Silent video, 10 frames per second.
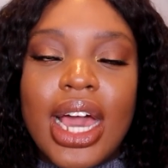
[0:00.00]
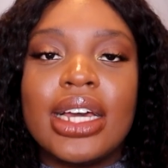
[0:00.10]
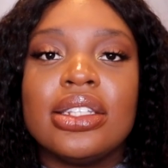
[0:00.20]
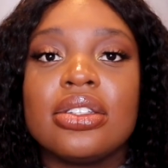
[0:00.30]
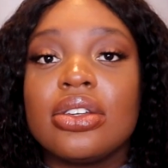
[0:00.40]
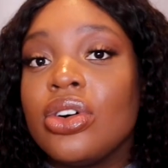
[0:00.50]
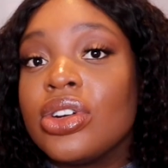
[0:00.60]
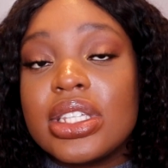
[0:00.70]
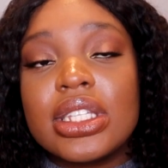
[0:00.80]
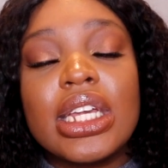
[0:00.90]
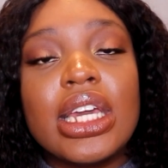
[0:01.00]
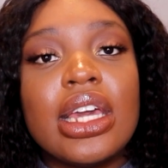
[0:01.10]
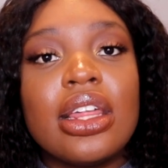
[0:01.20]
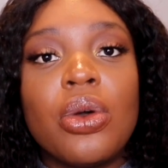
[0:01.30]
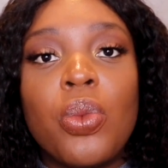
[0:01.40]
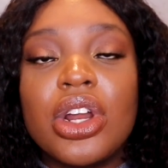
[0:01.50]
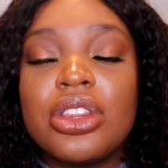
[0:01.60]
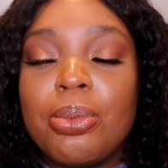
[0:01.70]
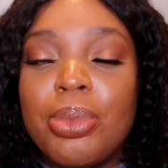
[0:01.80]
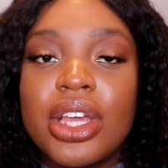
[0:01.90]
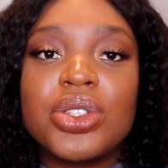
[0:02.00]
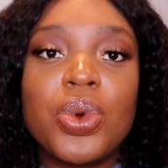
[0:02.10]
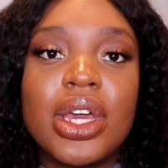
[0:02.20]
And honestly, one of the best